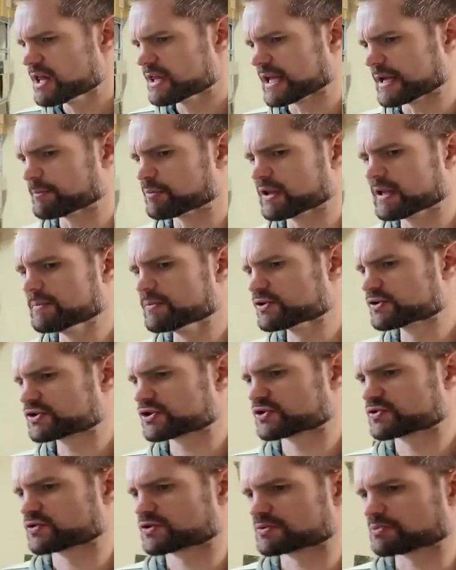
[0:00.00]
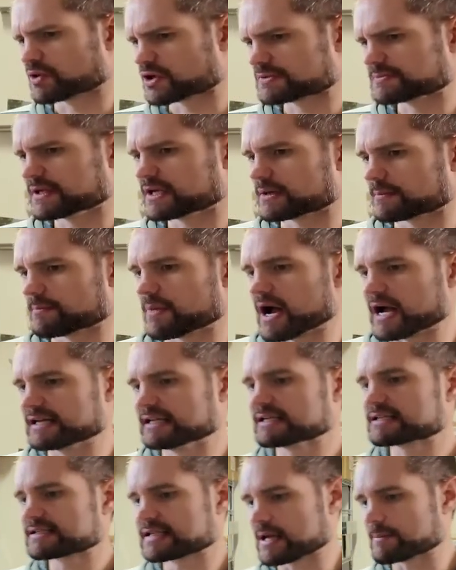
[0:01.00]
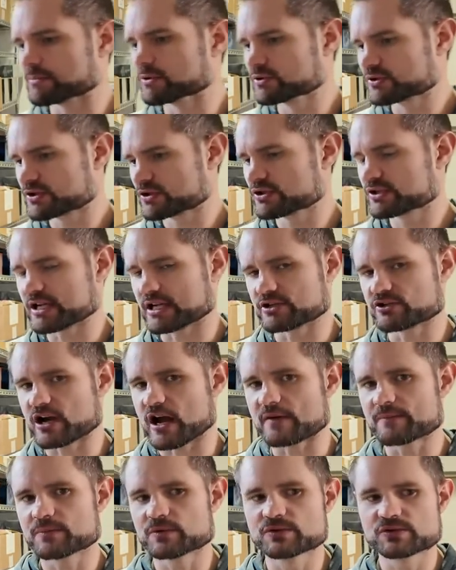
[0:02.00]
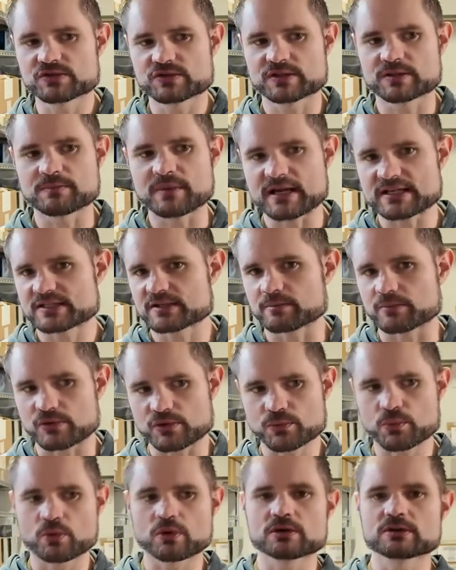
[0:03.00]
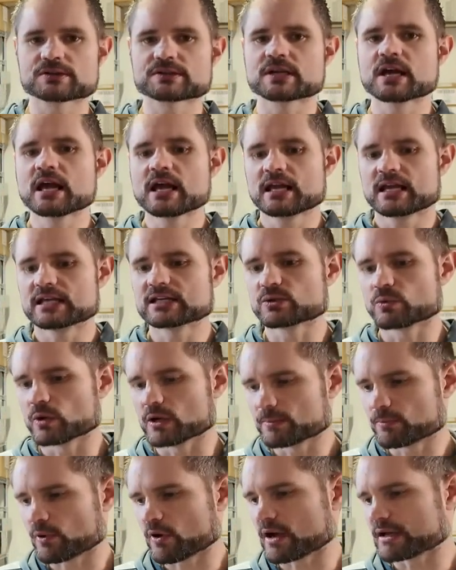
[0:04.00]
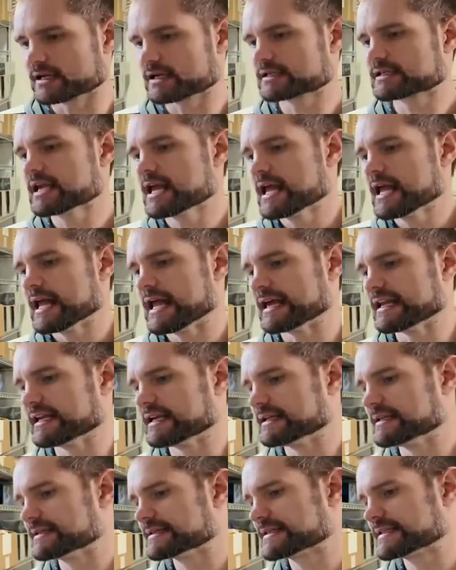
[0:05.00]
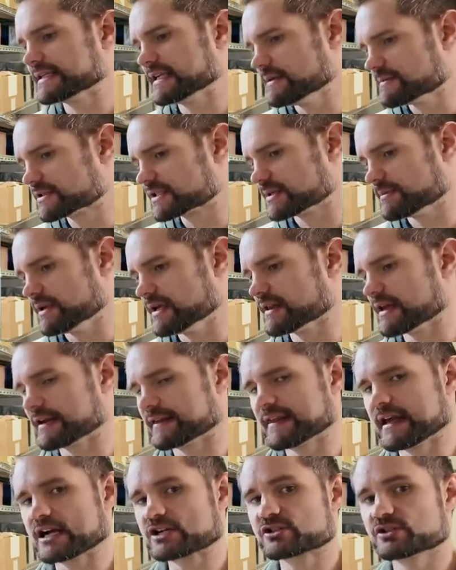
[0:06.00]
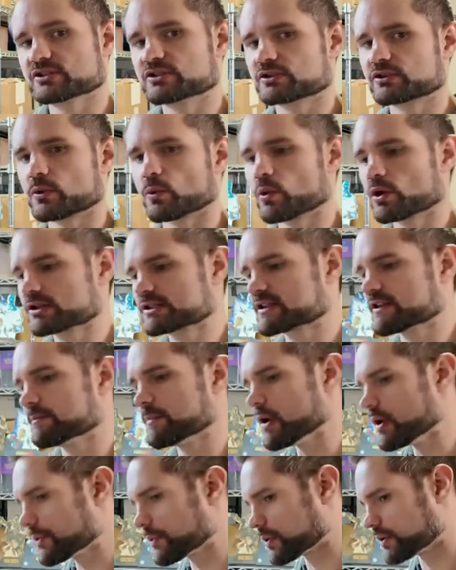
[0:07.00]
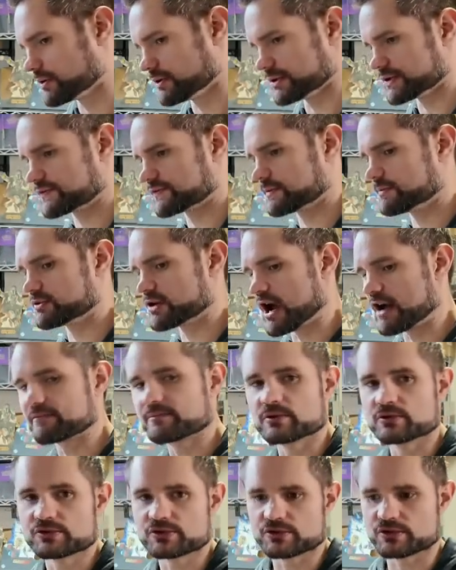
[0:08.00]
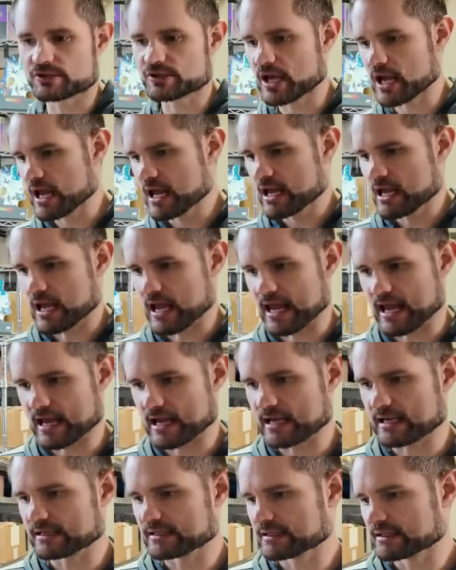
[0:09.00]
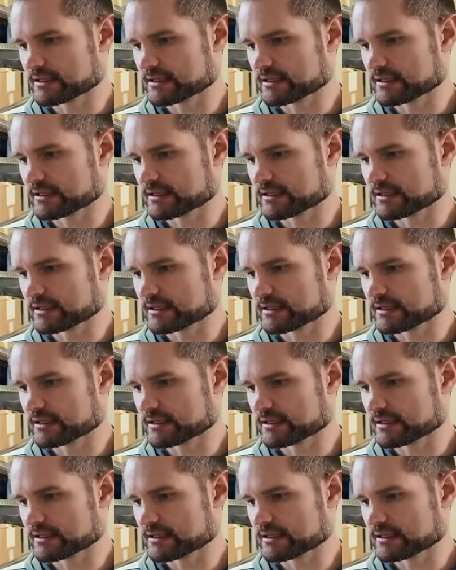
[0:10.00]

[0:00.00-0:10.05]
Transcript: Like, play boosters were supposed to be combining set boosters and draft boosters, the best of both worlds, into one product. And it seems to me like they actually took the worst of both worlds from draft boosters and